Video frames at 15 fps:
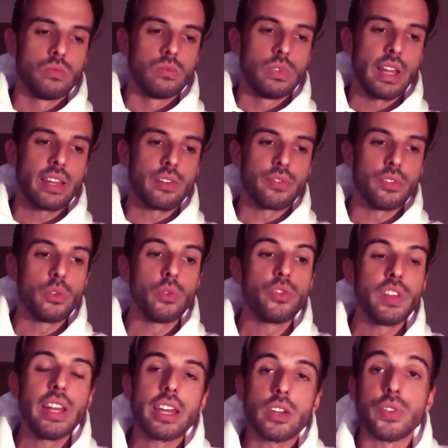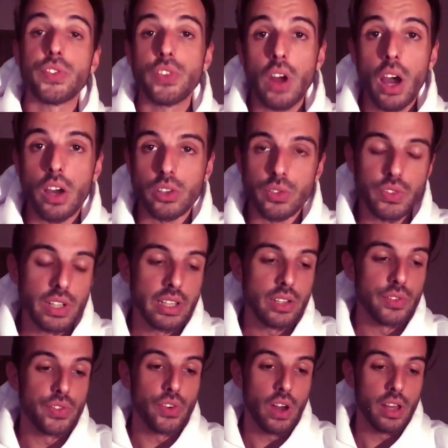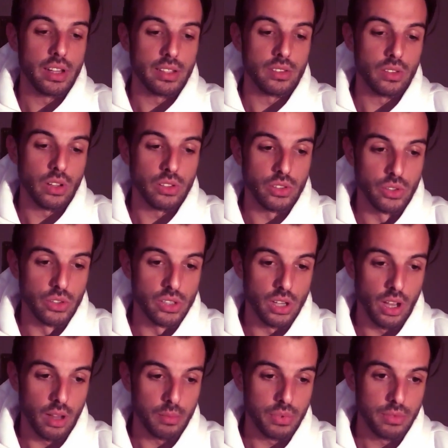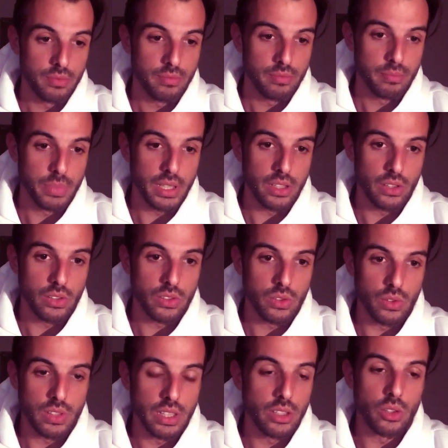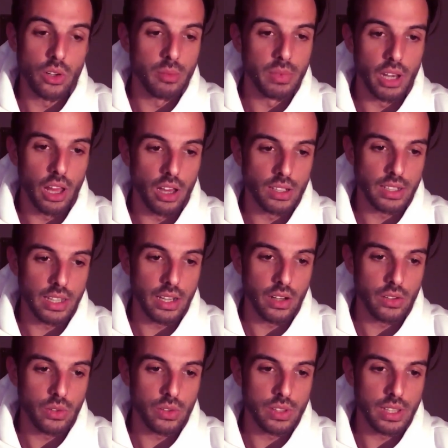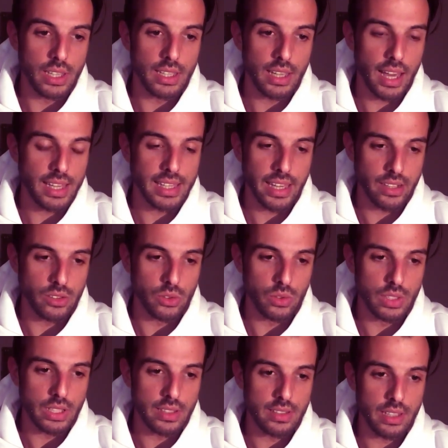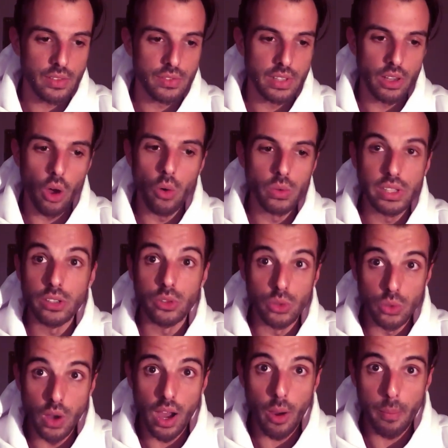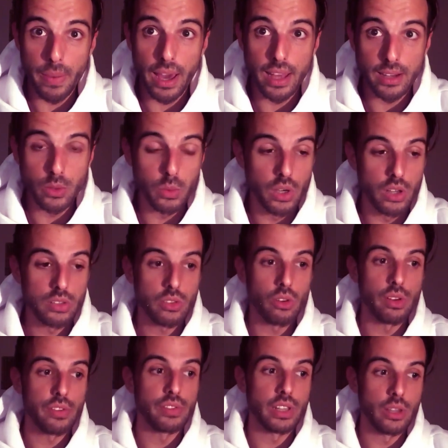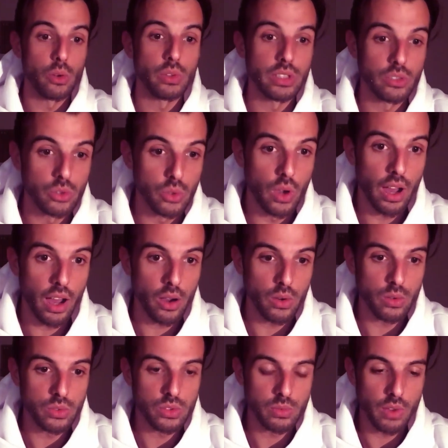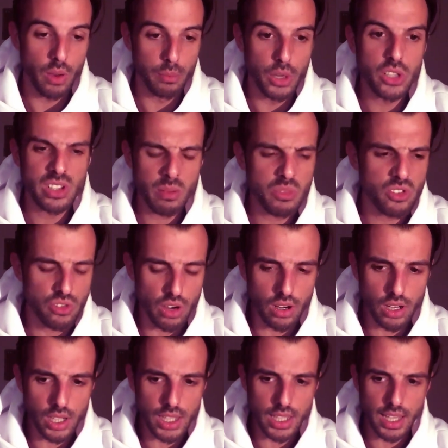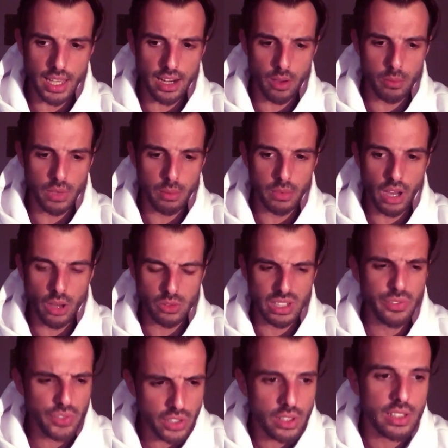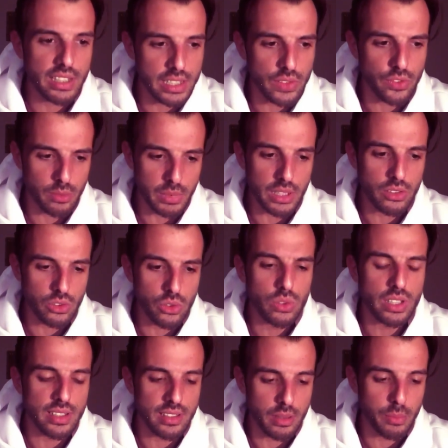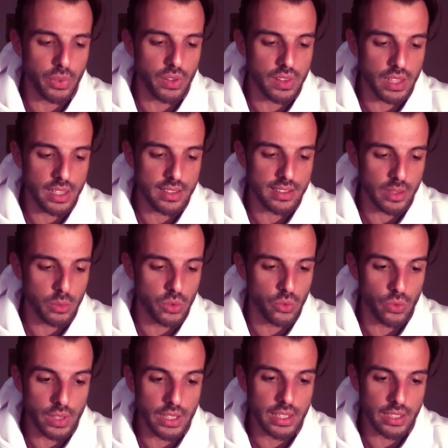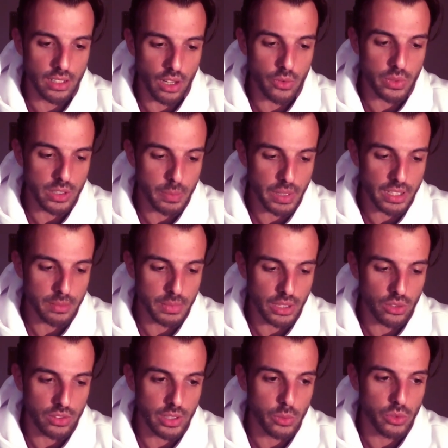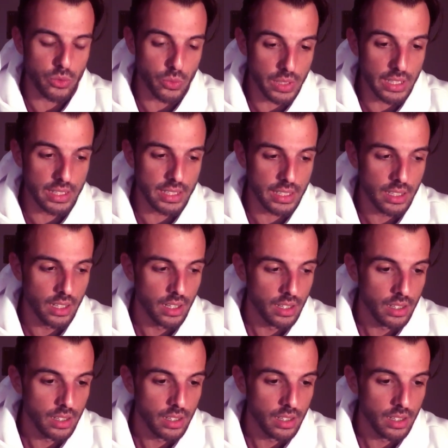like you feel like a fraud. You feel like a fraud at your job because you think you don't belong there. You think I can't do this. If they only knew how bad it was, or if they only knew how much I'm struggling and how difficult it is for me to do these simple things, they would really not respect me, or they would really